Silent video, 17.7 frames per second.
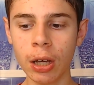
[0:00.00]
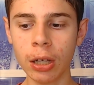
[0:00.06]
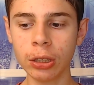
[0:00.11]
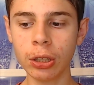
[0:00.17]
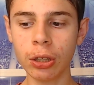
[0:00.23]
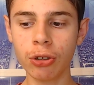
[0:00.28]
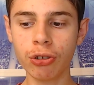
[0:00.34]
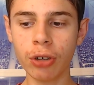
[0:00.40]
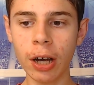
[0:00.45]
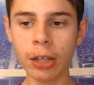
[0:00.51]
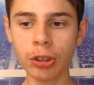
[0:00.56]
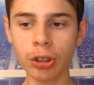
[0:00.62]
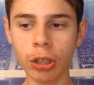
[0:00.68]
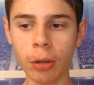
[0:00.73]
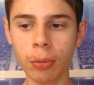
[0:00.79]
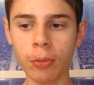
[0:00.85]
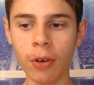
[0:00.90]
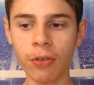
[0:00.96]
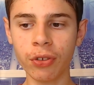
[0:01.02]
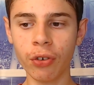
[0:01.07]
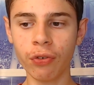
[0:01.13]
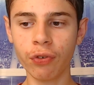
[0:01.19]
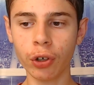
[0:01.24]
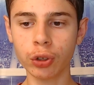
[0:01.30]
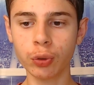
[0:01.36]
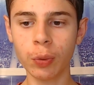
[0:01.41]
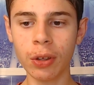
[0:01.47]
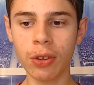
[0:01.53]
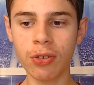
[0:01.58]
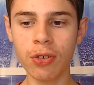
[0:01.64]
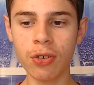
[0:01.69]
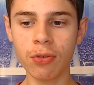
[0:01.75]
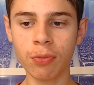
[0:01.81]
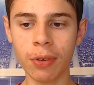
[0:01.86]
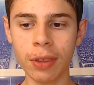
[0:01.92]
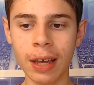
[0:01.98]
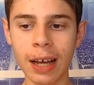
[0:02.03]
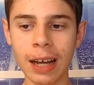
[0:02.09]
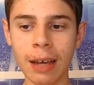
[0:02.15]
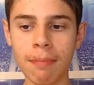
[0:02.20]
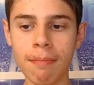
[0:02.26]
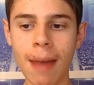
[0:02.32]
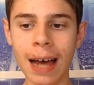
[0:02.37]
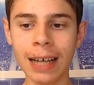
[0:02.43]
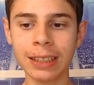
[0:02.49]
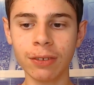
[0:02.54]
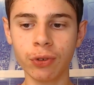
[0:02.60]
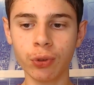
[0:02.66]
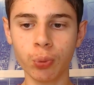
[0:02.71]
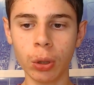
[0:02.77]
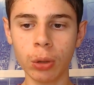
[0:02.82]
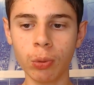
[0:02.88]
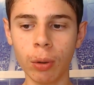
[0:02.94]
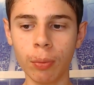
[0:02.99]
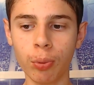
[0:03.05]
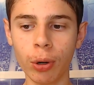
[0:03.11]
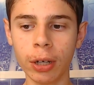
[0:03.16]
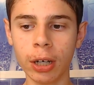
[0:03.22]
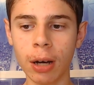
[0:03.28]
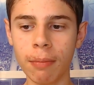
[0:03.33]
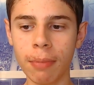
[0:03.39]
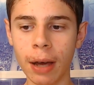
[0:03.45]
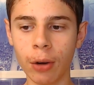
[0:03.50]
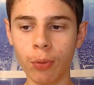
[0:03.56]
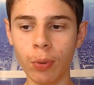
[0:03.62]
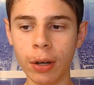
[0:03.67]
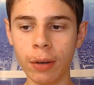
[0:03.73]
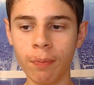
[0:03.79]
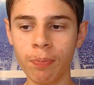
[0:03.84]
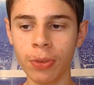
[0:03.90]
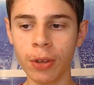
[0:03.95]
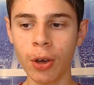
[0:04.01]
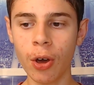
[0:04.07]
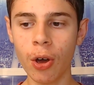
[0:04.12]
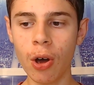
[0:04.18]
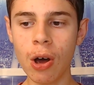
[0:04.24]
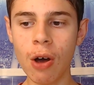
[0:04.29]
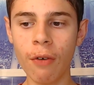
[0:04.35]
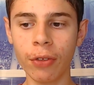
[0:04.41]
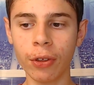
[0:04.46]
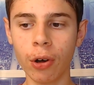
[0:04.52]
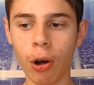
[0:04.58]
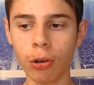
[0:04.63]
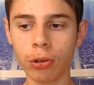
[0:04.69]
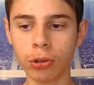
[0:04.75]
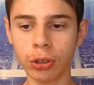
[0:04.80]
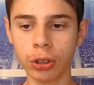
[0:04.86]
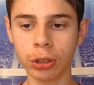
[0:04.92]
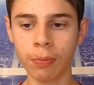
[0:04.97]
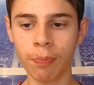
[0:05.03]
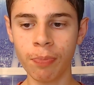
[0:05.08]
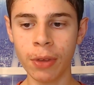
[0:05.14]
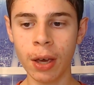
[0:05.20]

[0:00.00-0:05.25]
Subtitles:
So the Giants are coming off their first win of the season, where they had a massive 21-point comeback win over the Cardinals.